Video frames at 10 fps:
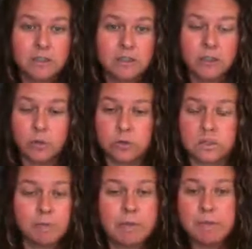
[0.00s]
You know,
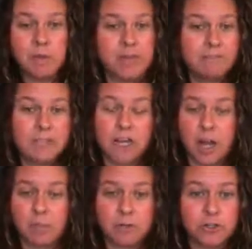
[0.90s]
some people have
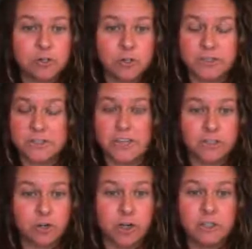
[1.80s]
e-commerce stores and
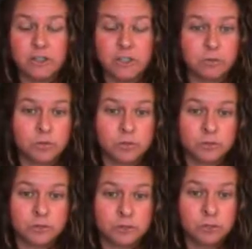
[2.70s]
that's great and they do really,
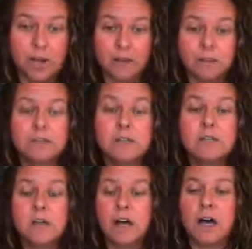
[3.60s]
really well.
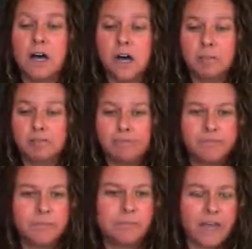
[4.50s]

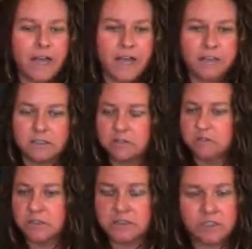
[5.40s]
That
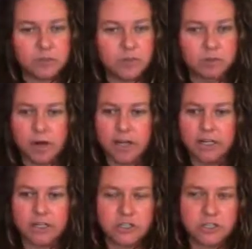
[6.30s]
dealing with
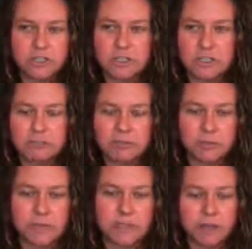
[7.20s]
products just isn't for me.